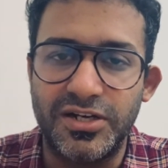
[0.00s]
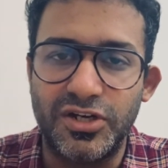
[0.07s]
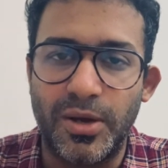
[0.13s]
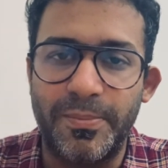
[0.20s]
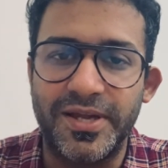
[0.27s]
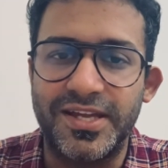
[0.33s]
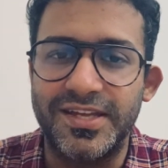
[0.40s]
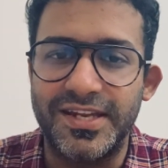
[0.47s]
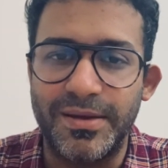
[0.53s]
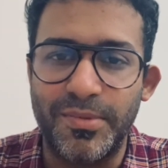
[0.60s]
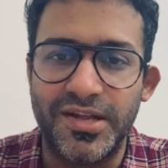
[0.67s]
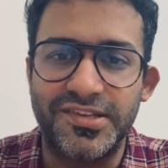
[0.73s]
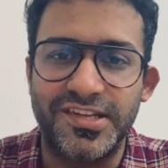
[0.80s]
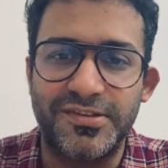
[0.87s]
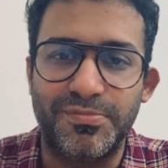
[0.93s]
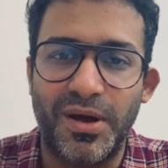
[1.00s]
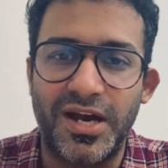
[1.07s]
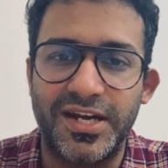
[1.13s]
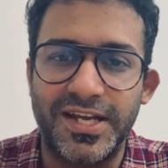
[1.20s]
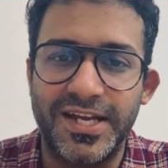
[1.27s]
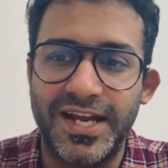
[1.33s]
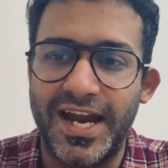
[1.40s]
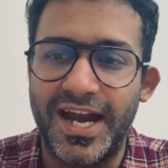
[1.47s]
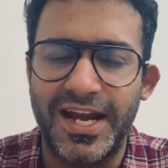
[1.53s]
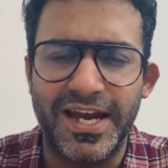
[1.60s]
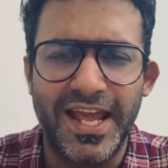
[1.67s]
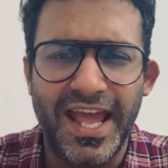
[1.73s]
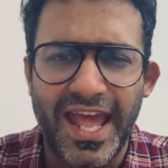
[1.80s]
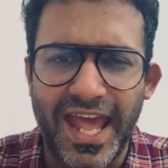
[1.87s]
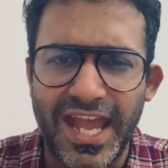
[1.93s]
topic in MRCS Part A,
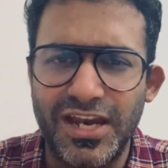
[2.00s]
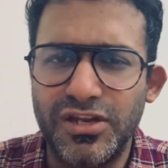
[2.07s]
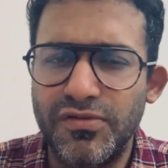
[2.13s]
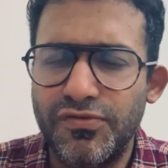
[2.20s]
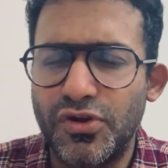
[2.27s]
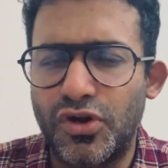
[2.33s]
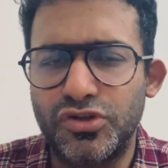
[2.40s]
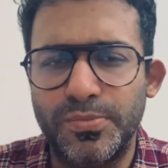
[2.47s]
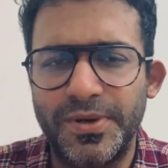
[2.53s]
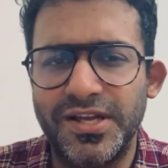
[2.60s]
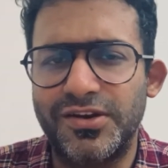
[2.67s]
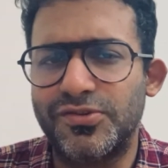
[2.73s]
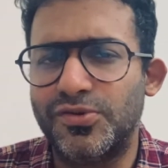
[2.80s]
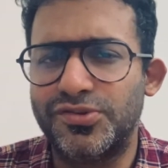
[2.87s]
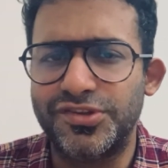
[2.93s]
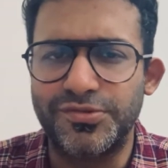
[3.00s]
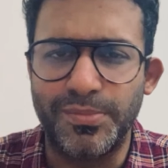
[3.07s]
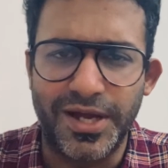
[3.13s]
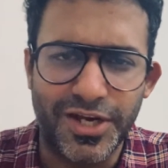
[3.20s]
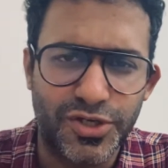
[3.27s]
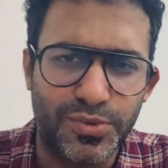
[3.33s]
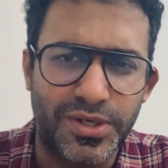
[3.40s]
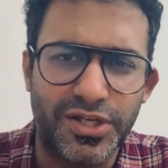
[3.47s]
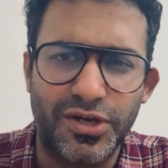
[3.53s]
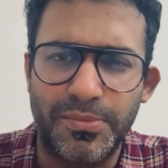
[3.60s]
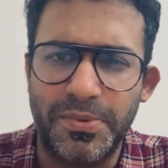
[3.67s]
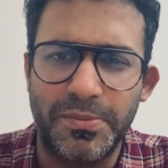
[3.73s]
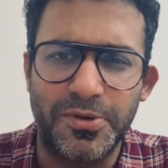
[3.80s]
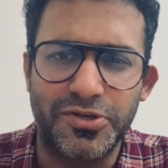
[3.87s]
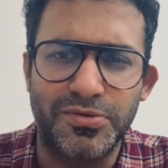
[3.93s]
and any of your orthopedic resources, Maheshwari or
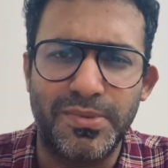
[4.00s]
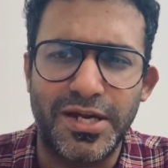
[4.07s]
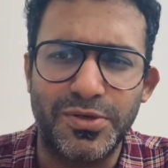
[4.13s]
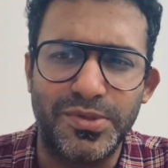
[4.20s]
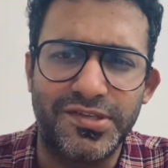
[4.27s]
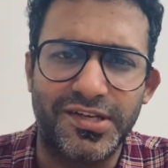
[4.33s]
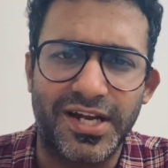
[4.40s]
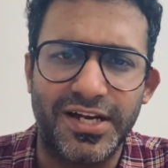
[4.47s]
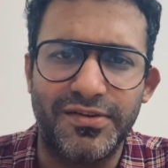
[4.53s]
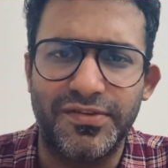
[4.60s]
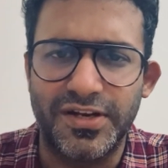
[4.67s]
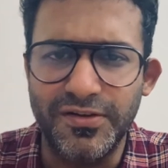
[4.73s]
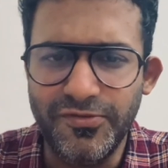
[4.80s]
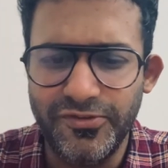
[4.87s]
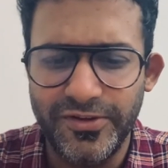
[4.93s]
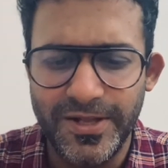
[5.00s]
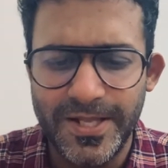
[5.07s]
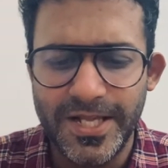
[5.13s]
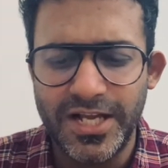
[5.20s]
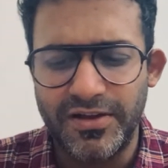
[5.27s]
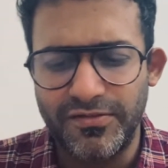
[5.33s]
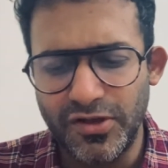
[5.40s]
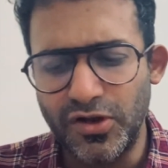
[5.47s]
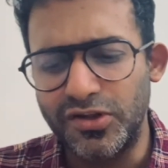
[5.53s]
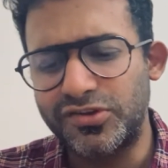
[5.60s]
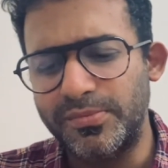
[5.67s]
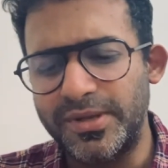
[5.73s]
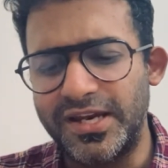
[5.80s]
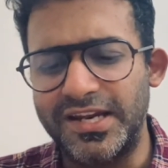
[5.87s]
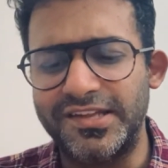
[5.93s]
preparation manuals, are kind of enough. We'll
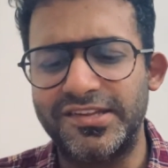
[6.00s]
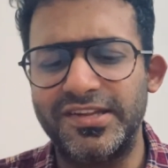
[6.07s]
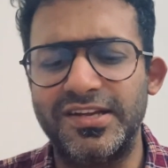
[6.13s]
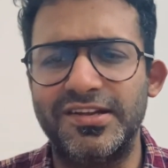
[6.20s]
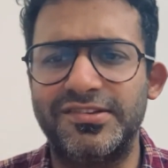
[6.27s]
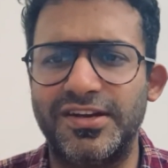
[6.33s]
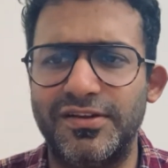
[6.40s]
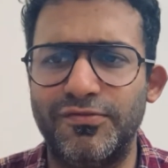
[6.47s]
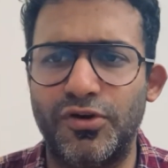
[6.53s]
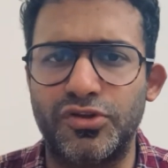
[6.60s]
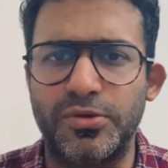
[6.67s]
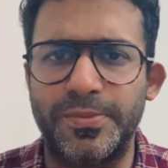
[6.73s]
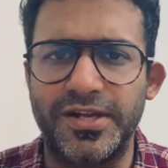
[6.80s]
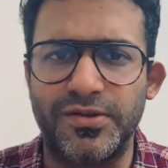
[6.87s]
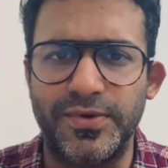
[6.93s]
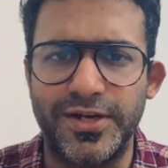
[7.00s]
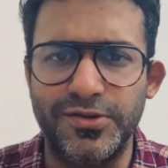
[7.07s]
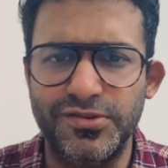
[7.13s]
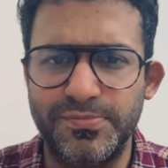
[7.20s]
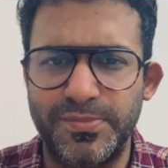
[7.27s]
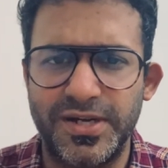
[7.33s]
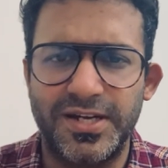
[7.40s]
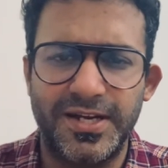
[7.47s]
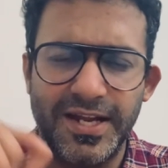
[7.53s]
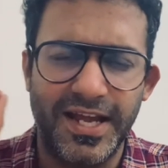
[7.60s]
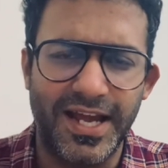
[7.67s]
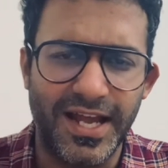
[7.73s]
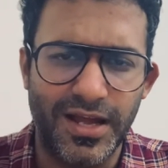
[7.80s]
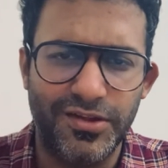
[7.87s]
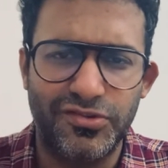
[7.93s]
also be releasing a set of orthopedic videos, but
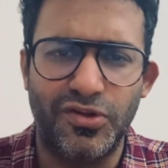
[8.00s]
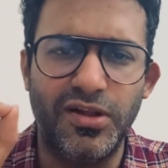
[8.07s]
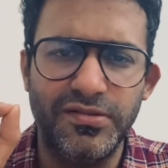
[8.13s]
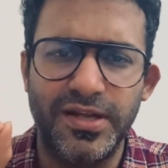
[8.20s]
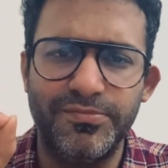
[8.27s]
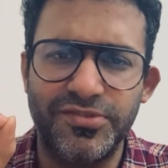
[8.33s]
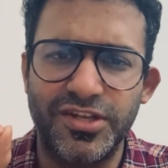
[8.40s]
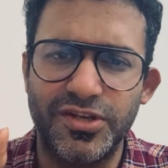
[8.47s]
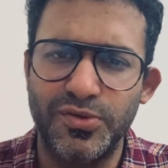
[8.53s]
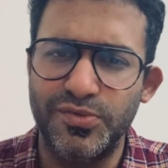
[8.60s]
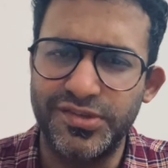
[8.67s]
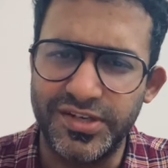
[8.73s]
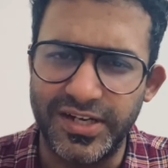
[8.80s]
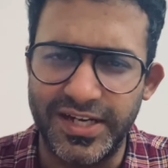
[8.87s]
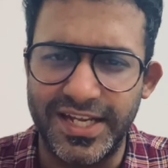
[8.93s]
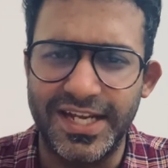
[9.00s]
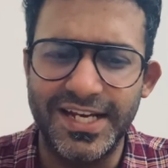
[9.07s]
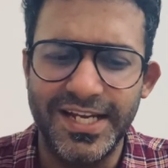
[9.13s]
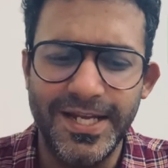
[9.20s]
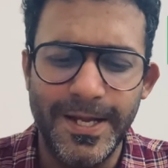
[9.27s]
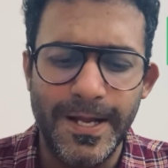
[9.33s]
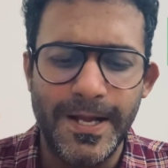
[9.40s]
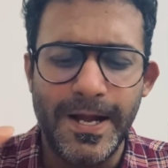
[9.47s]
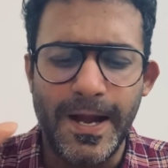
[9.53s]
solve the MCQs daily.